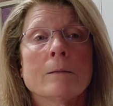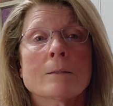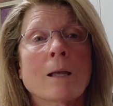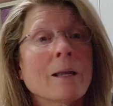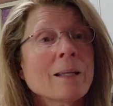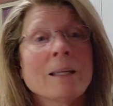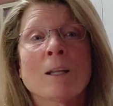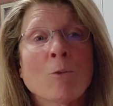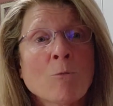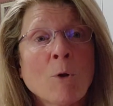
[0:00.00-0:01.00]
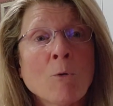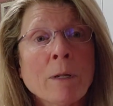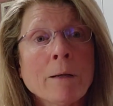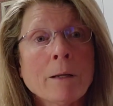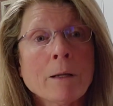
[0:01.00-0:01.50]
it's kind of getting thrown
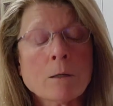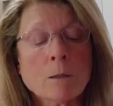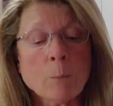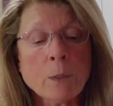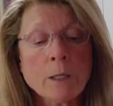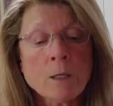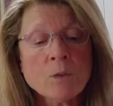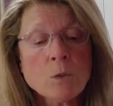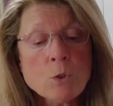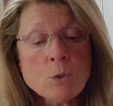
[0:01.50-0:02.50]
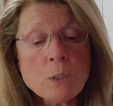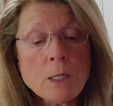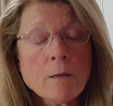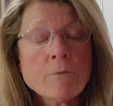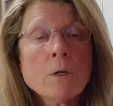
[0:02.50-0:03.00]
in here, but if you do
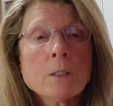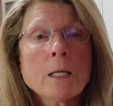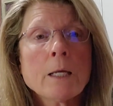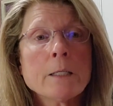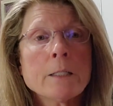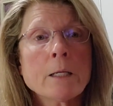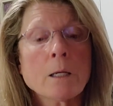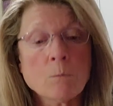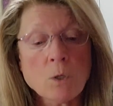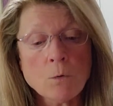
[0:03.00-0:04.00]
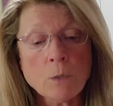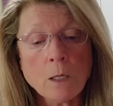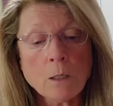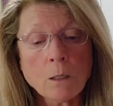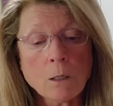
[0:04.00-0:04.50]
stay at Fontana Dam, you
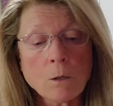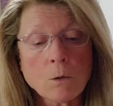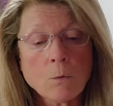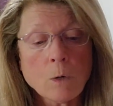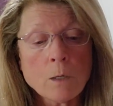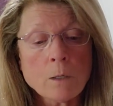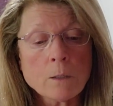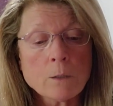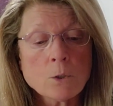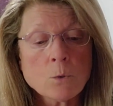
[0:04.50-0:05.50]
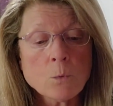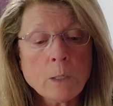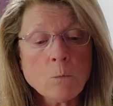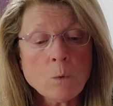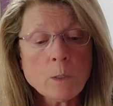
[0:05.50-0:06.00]
can go uh,
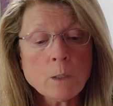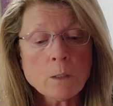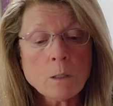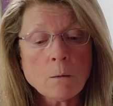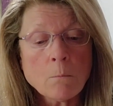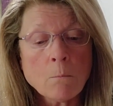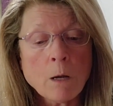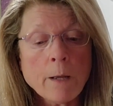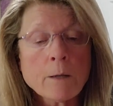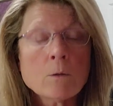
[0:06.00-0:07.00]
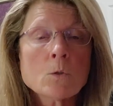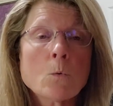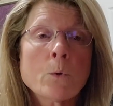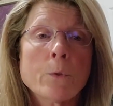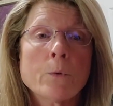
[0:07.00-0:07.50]
21 miles
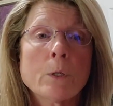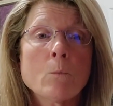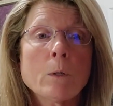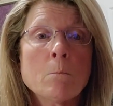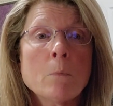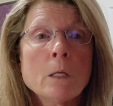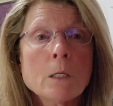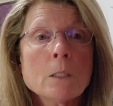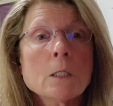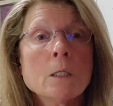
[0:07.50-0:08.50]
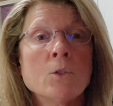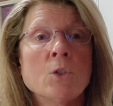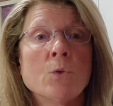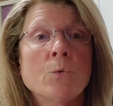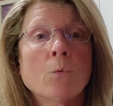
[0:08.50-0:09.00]
or 31 minutes
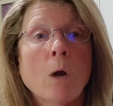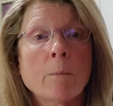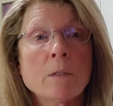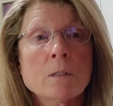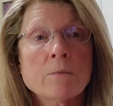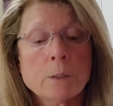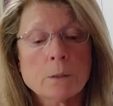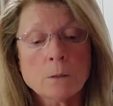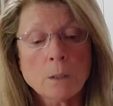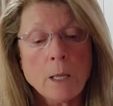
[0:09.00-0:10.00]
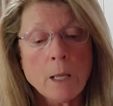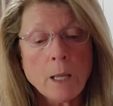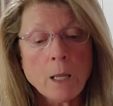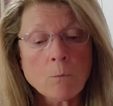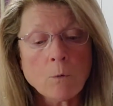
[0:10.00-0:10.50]
into Robbinsville.
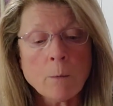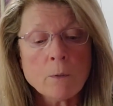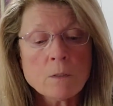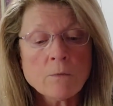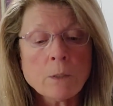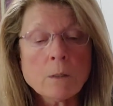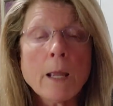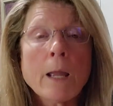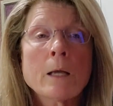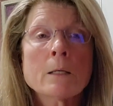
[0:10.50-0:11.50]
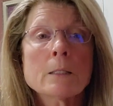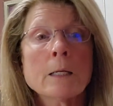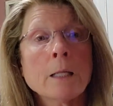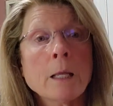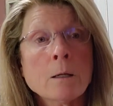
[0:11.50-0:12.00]
And Robbinsville has
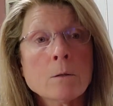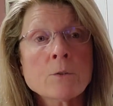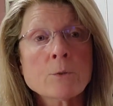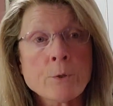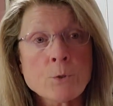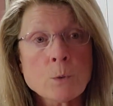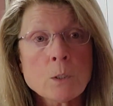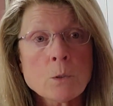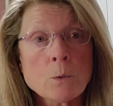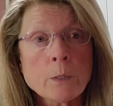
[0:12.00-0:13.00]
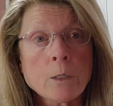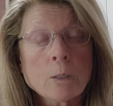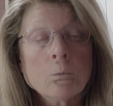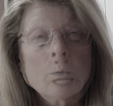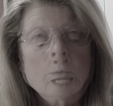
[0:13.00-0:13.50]
an Ingles grocery store
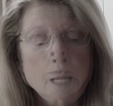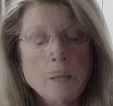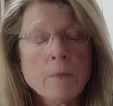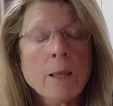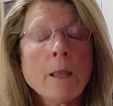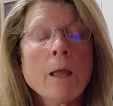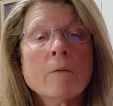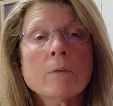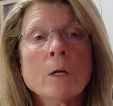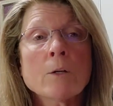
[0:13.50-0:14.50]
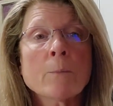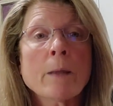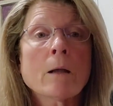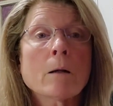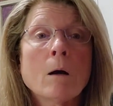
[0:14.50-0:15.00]
there, with, and they have a
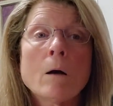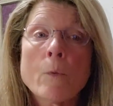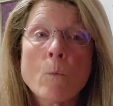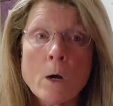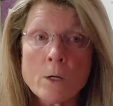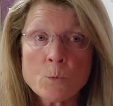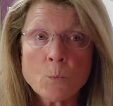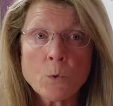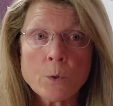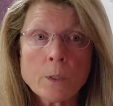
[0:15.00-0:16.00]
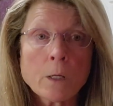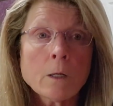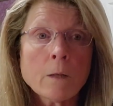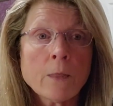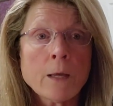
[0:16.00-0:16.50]
laundromat called the Washboard
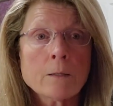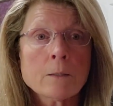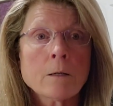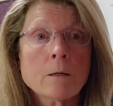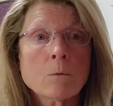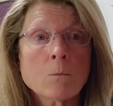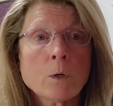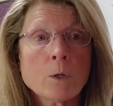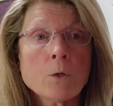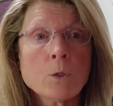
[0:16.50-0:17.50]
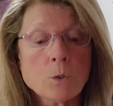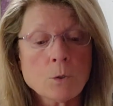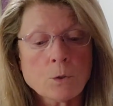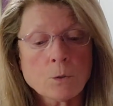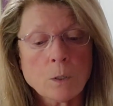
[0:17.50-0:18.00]
that is there where you can do
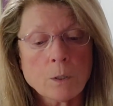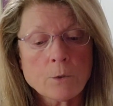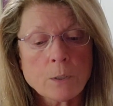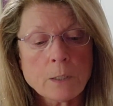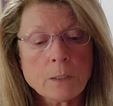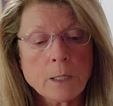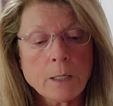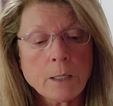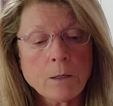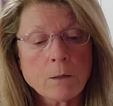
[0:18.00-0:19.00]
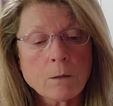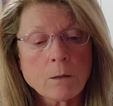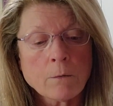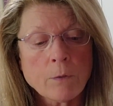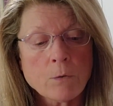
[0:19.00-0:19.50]
your laundry and take care
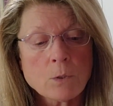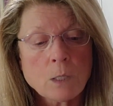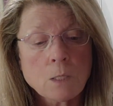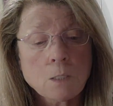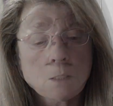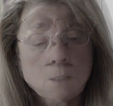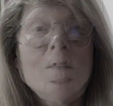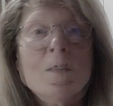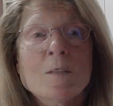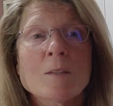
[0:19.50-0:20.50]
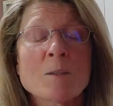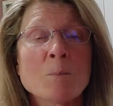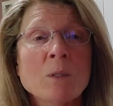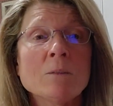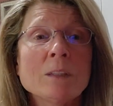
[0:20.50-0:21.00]
of those things. This is a
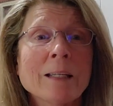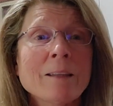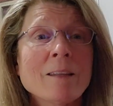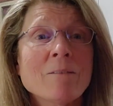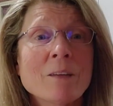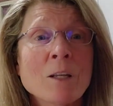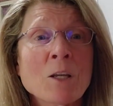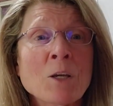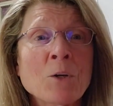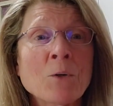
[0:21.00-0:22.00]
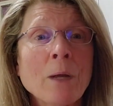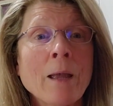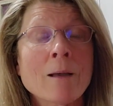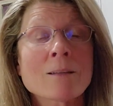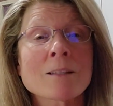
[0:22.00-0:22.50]
bit of a lengthy video
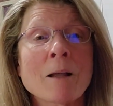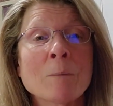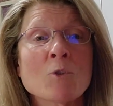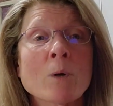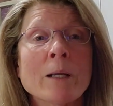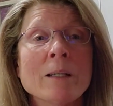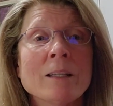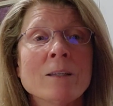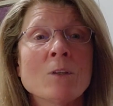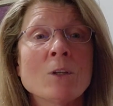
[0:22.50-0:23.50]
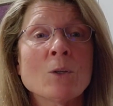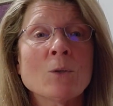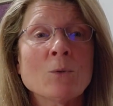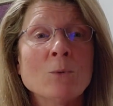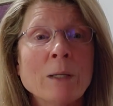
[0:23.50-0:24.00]
as I'm trying to give
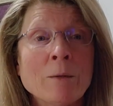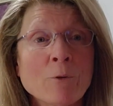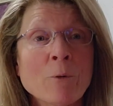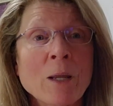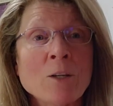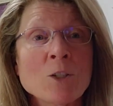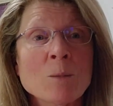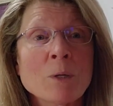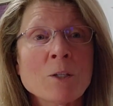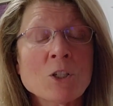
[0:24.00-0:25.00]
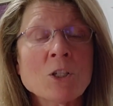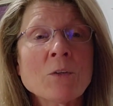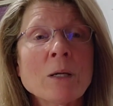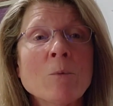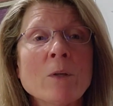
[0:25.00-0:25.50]
you information by
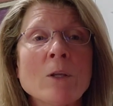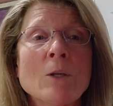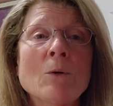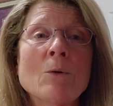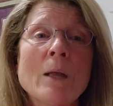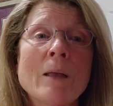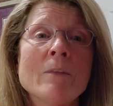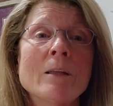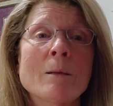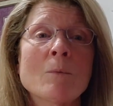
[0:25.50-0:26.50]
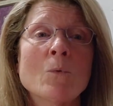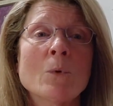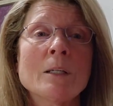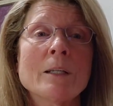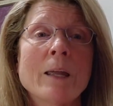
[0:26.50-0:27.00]
sharing with you and then I'm
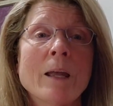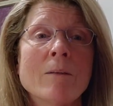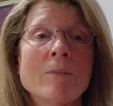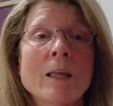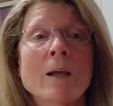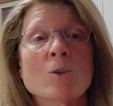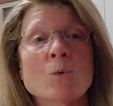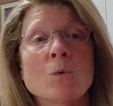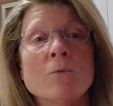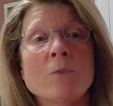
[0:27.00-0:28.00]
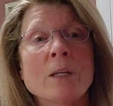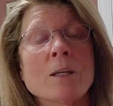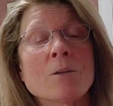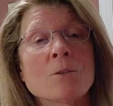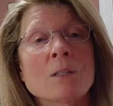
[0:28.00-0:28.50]
going to have the actual
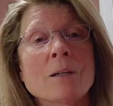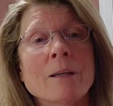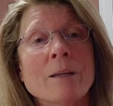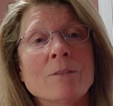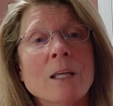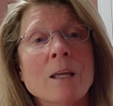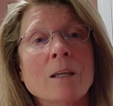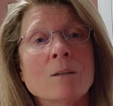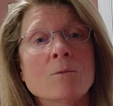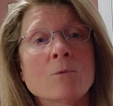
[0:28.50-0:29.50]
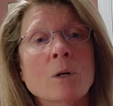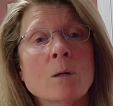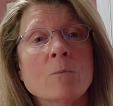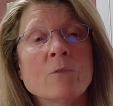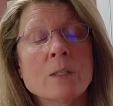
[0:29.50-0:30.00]
videos that I have taken
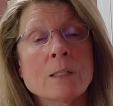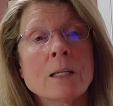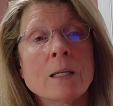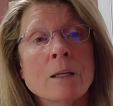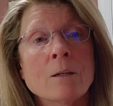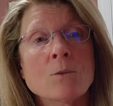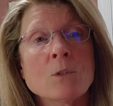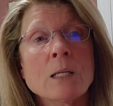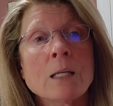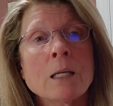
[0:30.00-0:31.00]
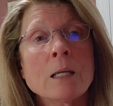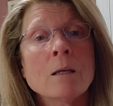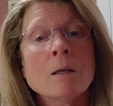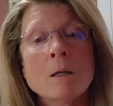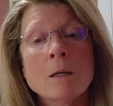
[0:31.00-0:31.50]
from visiting NOC.
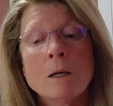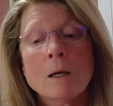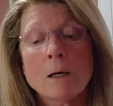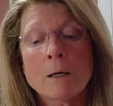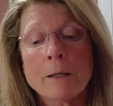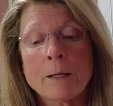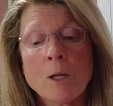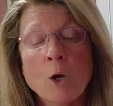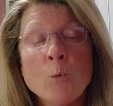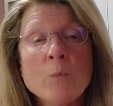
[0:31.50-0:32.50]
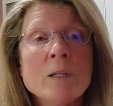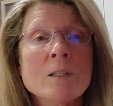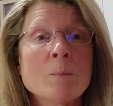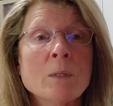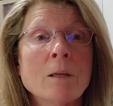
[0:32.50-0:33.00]
I hope that it's been